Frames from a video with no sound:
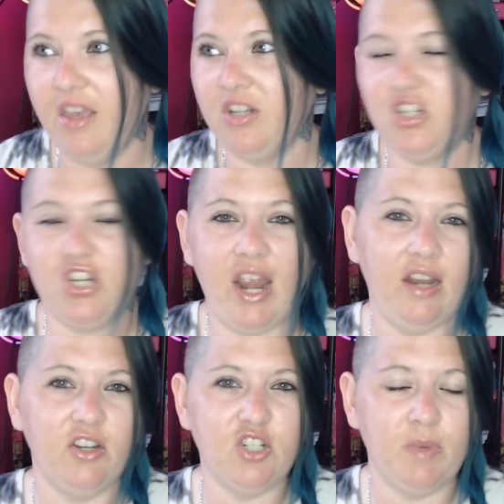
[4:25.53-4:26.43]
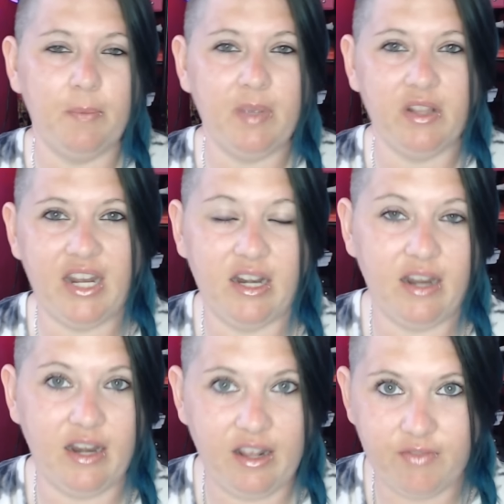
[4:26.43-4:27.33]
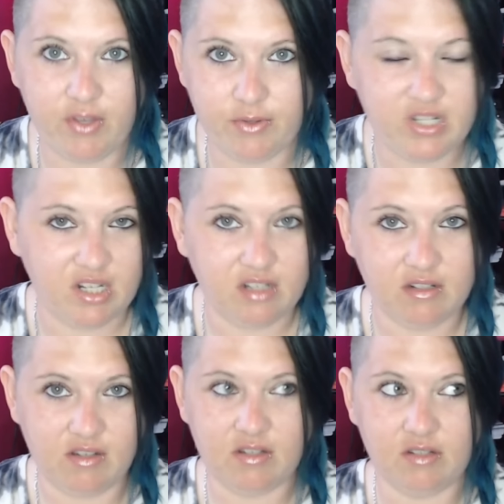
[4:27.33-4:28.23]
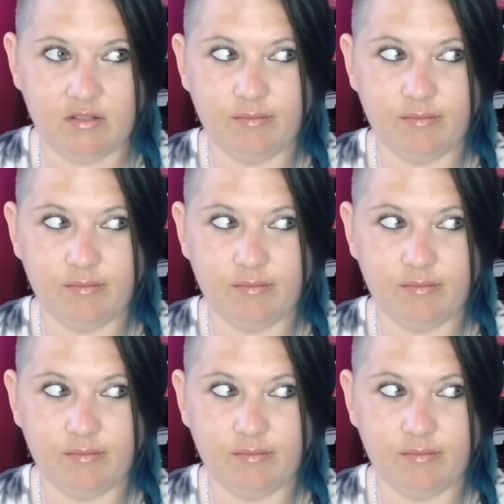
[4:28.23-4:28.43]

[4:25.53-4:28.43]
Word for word: changed, manipulated, any of those things.